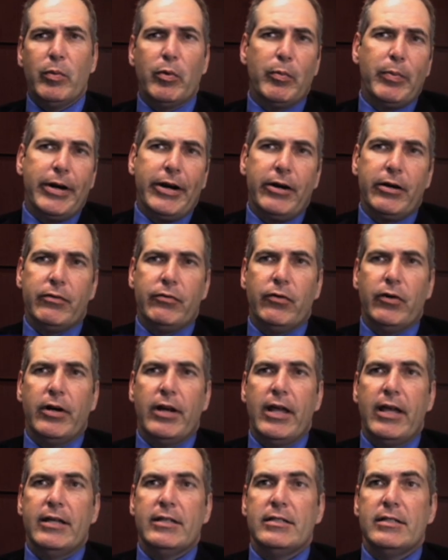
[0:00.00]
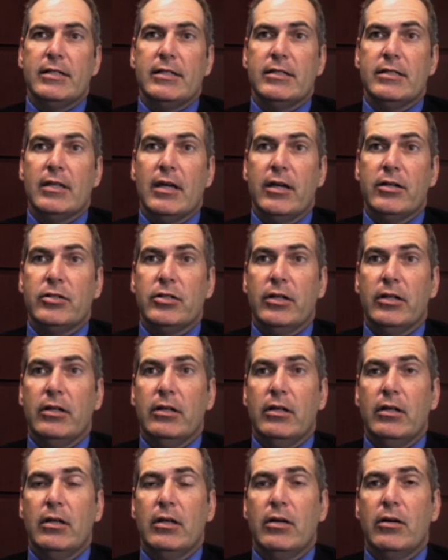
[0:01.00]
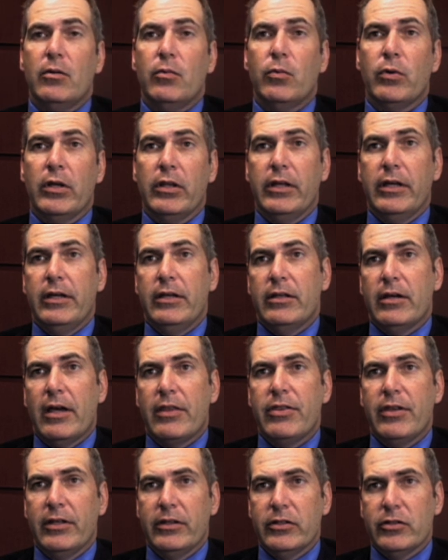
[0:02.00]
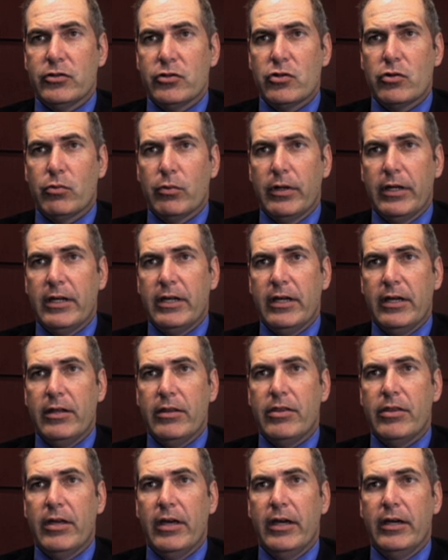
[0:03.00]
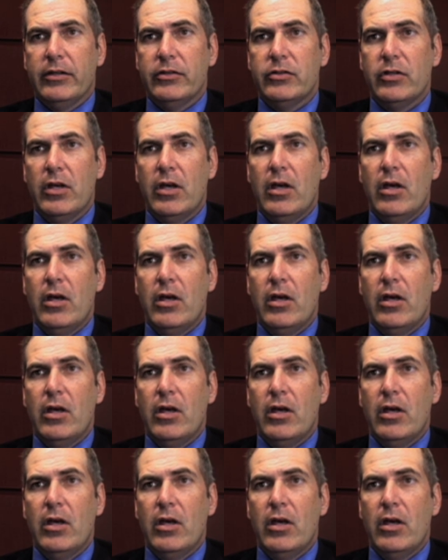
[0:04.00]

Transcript: preparing for an ASE session, really, I think there's three key things.